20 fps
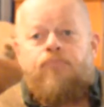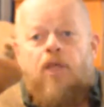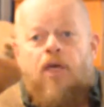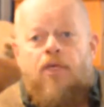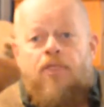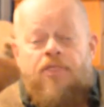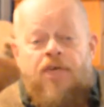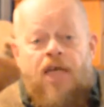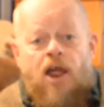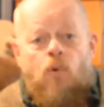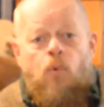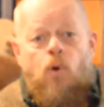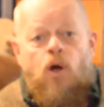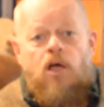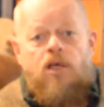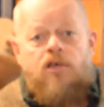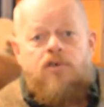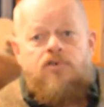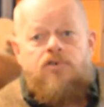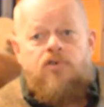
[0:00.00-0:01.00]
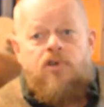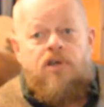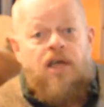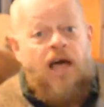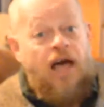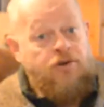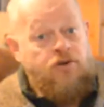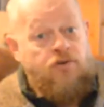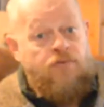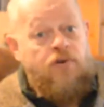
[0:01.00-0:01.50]
There was
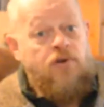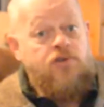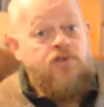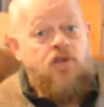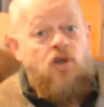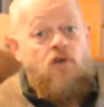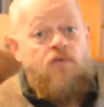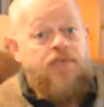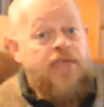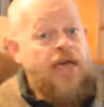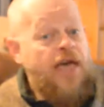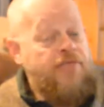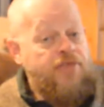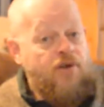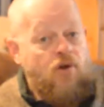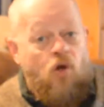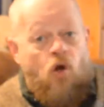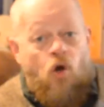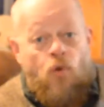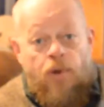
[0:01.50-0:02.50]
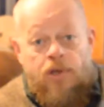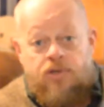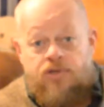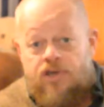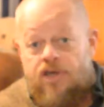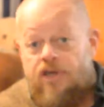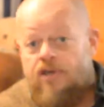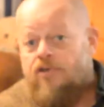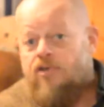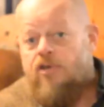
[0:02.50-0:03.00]
controversy over that, there always
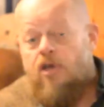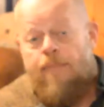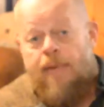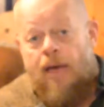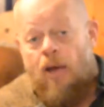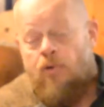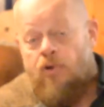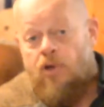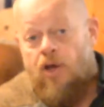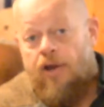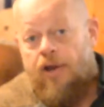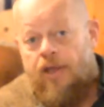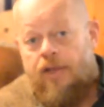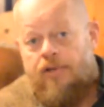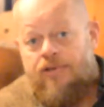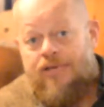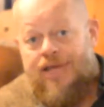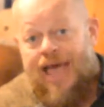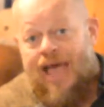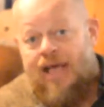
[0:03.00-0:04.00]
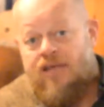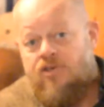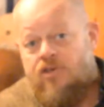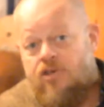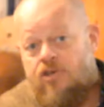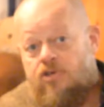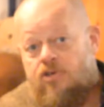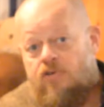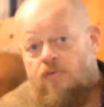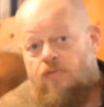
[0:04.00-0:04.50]
is, about cutting
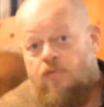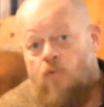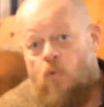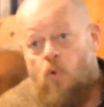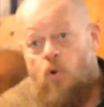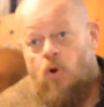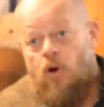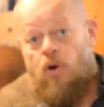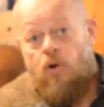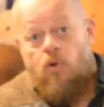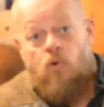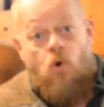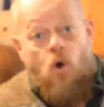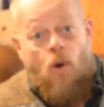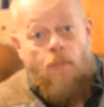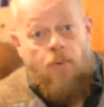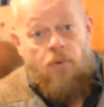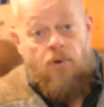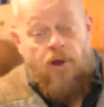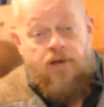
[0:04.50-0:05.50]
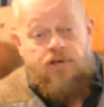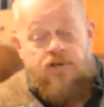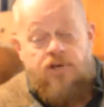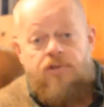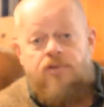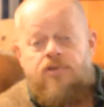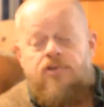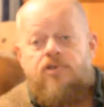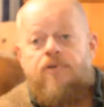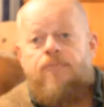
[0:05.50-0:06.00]
taxes for
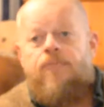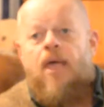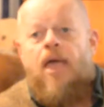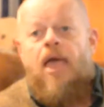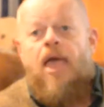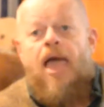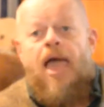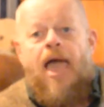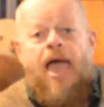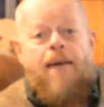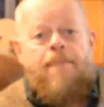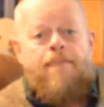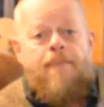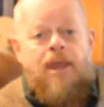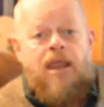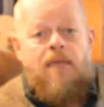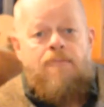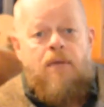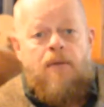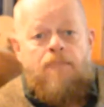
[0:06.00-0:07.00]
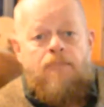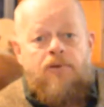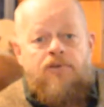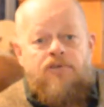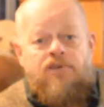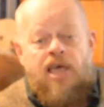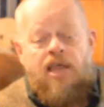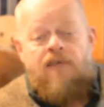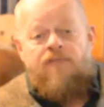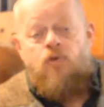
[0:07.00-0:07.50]
corporations. And many people
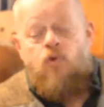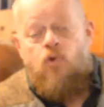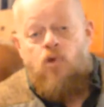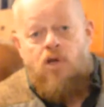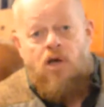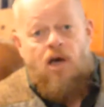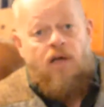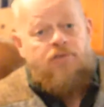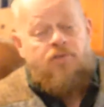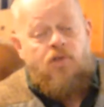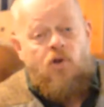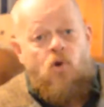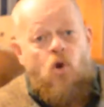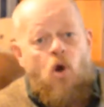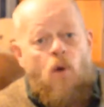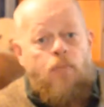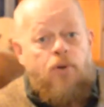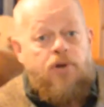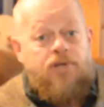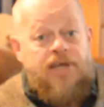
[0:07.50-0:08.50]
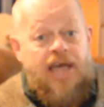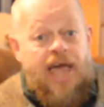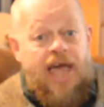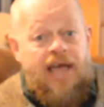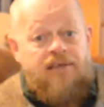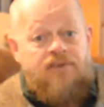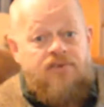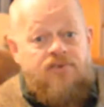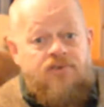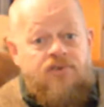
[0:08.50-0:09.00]
say if you cut the corporate
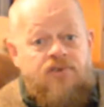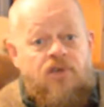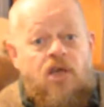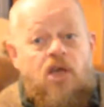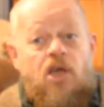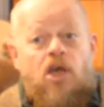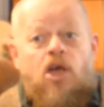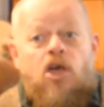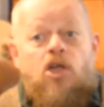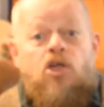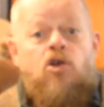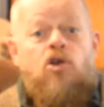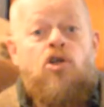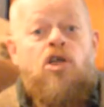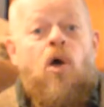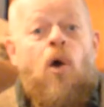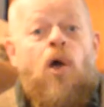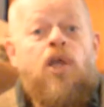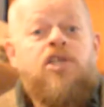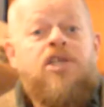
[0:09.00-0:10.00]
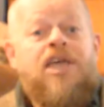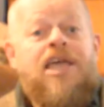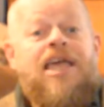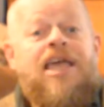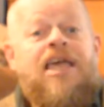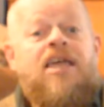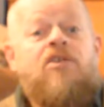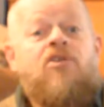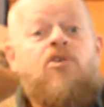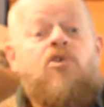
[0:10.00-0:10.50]
tax, you're going to
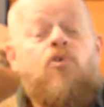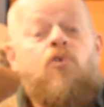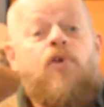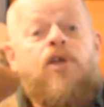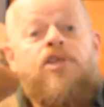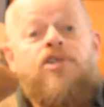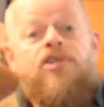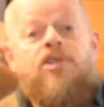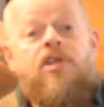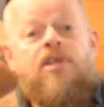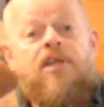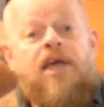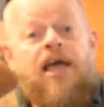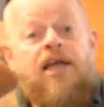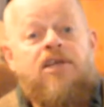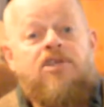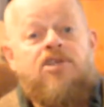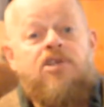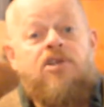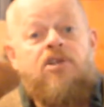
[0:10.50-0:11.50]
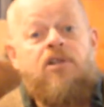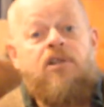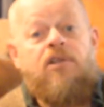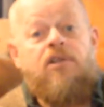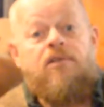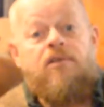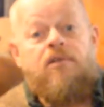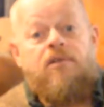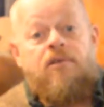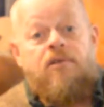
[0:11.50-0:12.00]
increase the
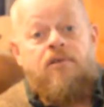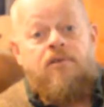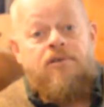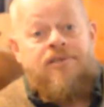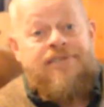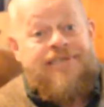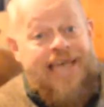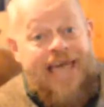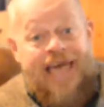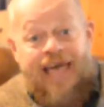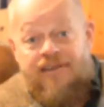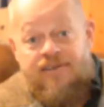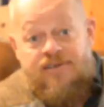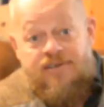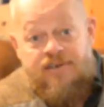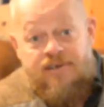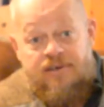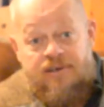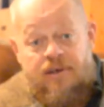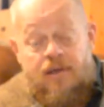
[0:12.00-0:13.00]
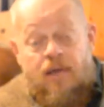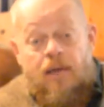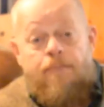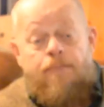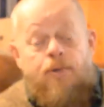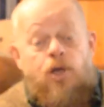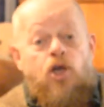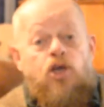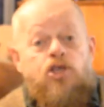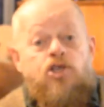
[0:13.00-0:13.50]
national debt
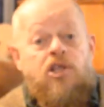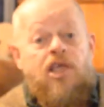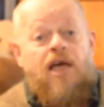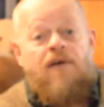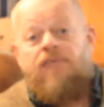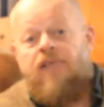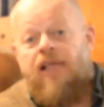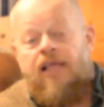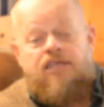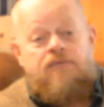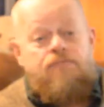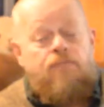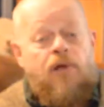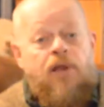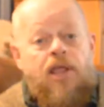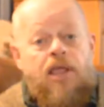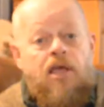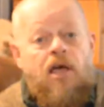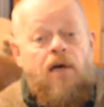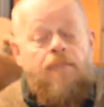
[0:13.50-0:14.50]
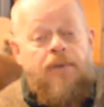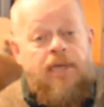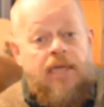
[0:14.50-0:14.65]
because you'll have less money coming